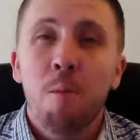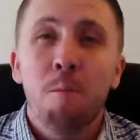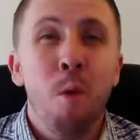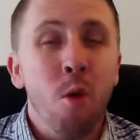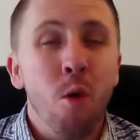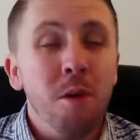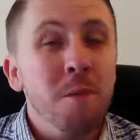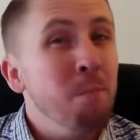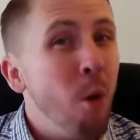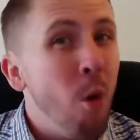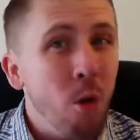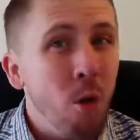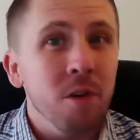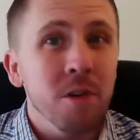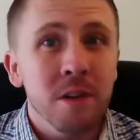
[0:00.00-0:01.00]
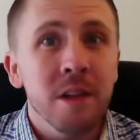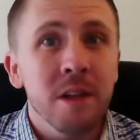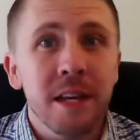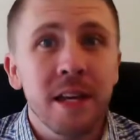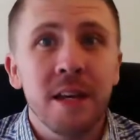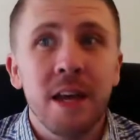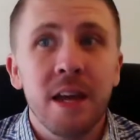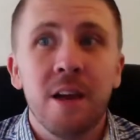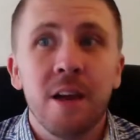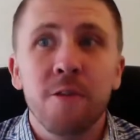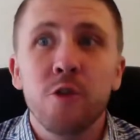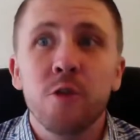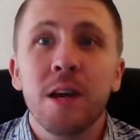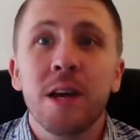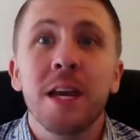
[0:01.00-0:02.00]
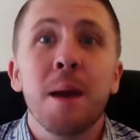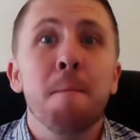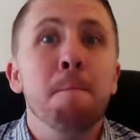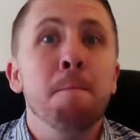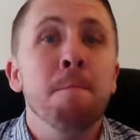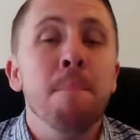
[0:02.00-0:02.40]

More importantly, if you can get